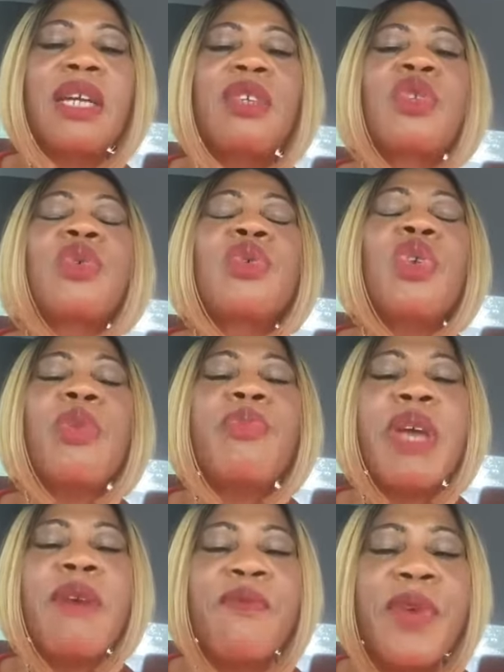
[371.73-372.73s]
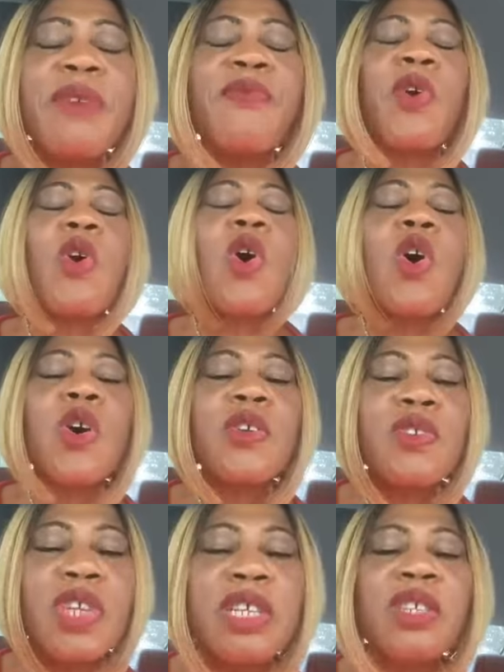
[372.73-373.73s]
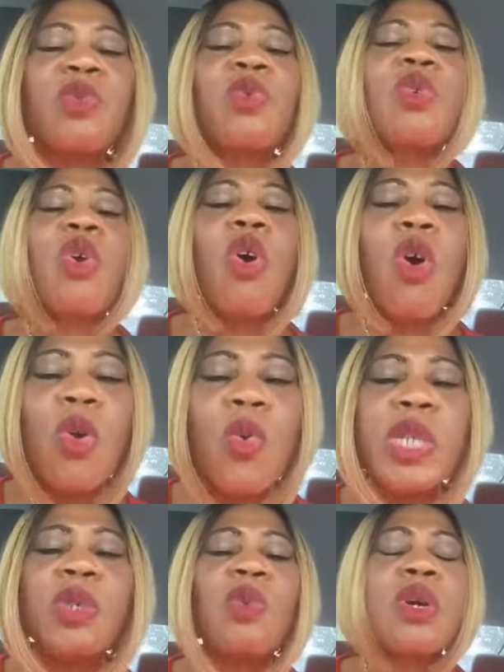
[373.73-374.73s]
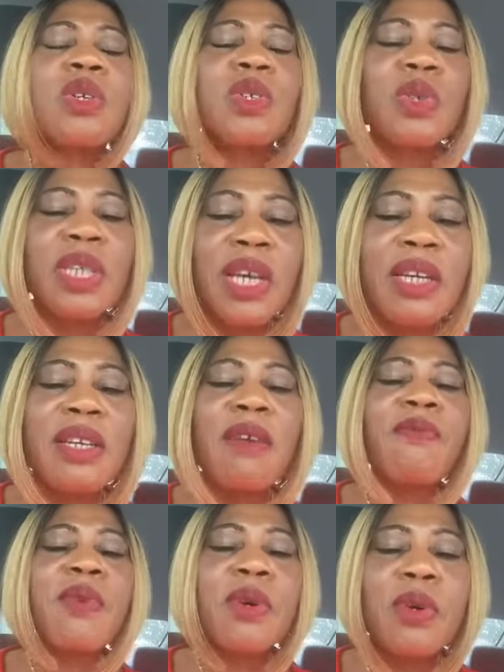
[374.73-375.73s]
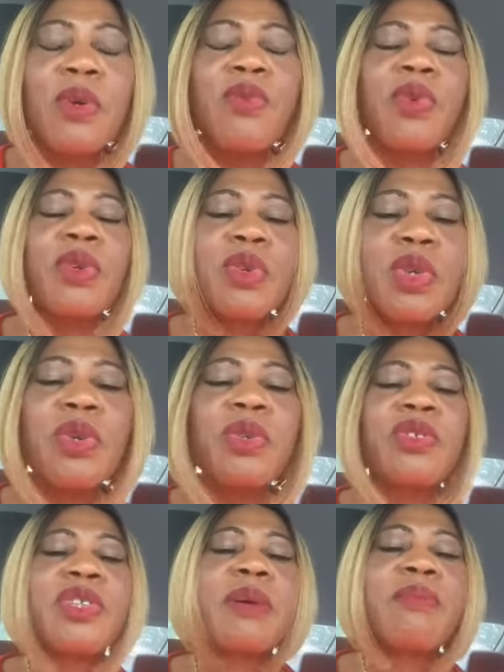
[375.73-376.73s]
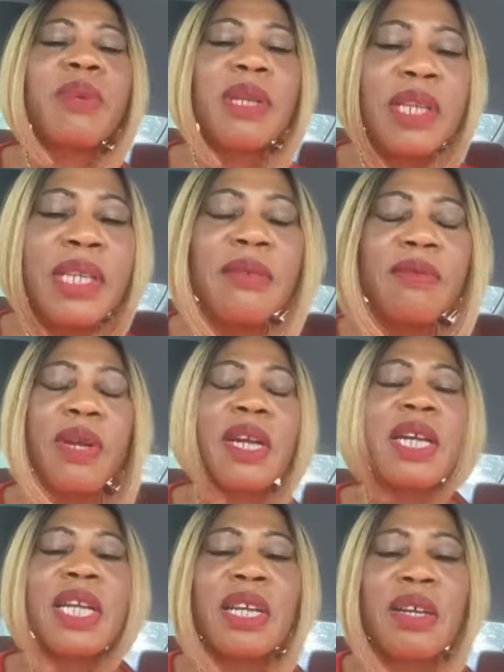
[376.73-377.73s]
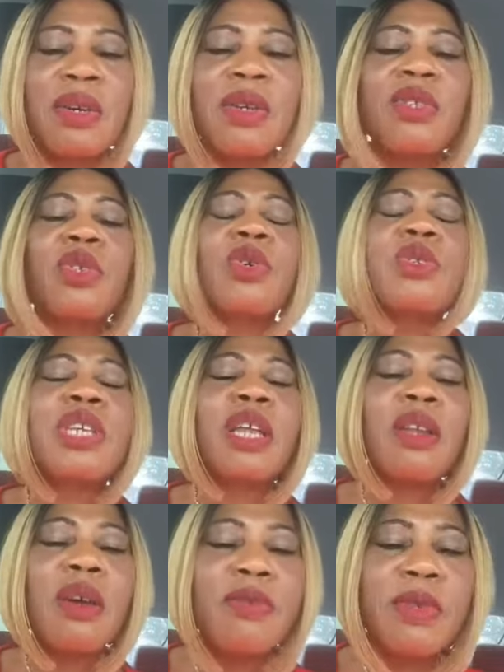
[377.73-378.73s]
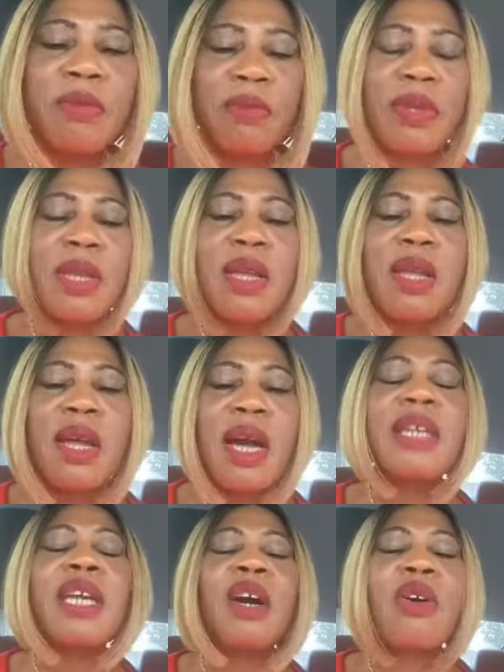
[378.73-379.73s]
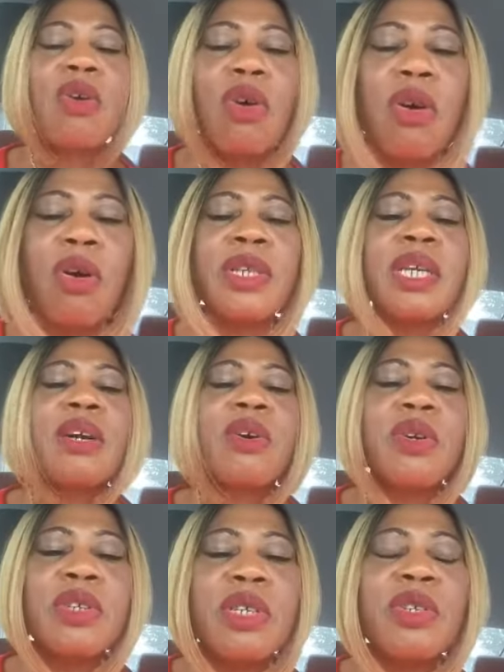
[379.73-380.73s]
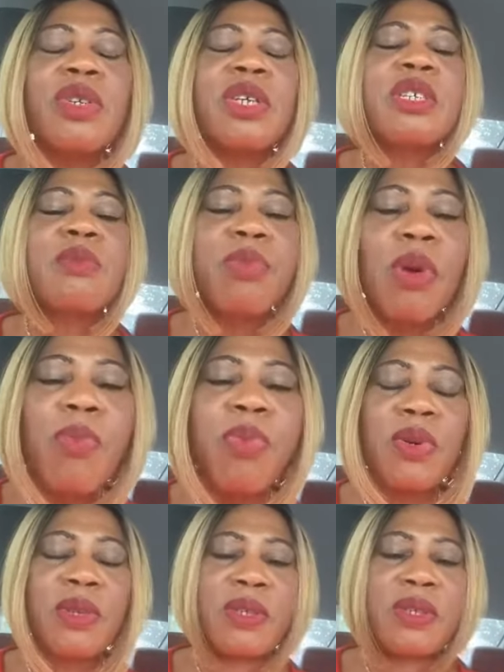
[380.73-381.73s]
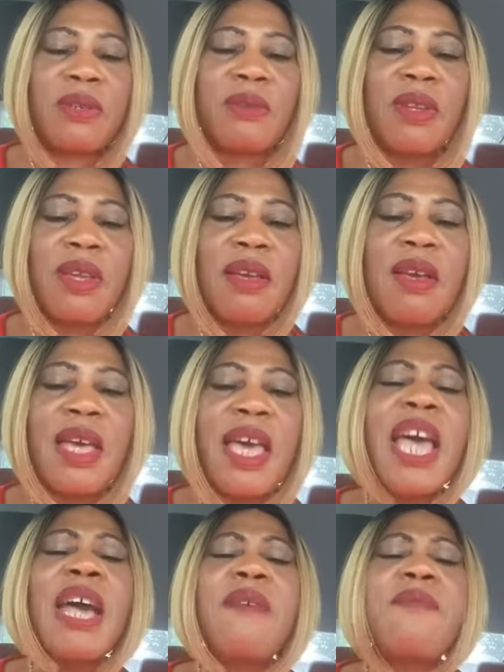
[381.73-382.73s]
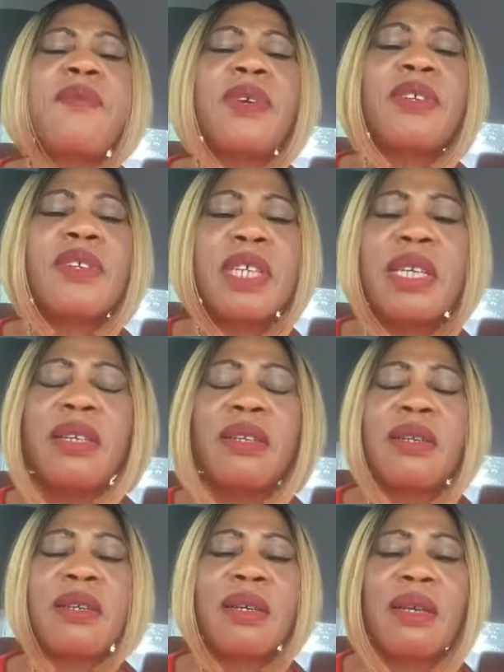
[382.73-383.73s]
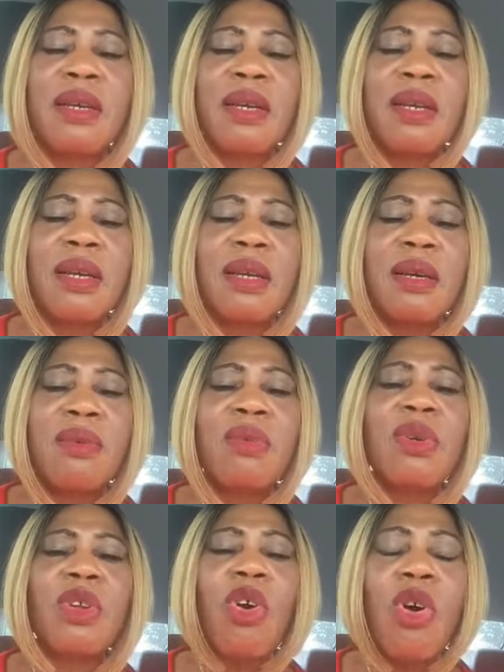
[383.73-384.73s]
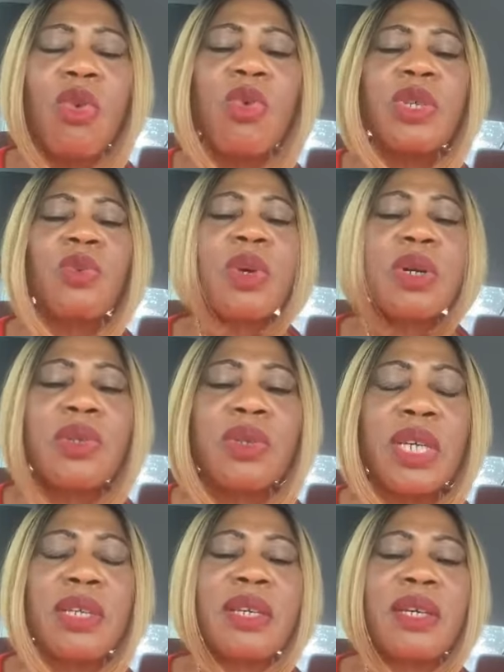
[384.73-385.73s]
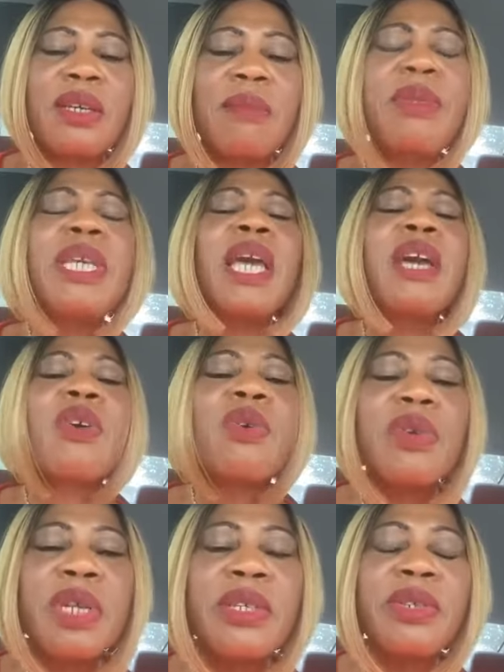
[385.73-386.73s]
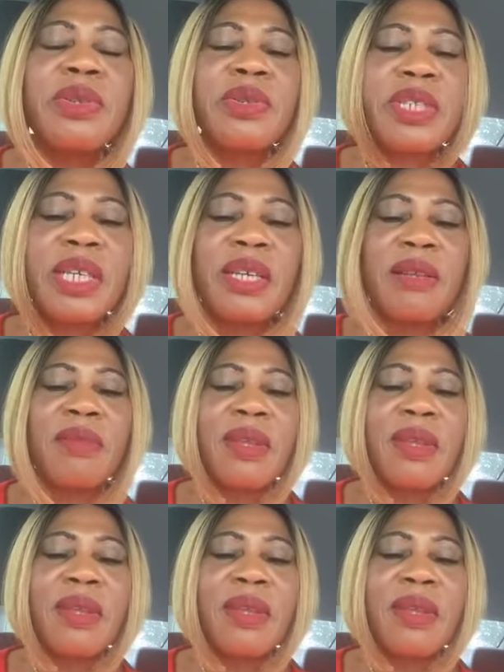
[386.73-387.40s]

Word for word: Do not be afraid, for all things will always work together for good for those that believe in God, those that love Him and are called according to His purpose. Everything will always work together. Be encouraged today.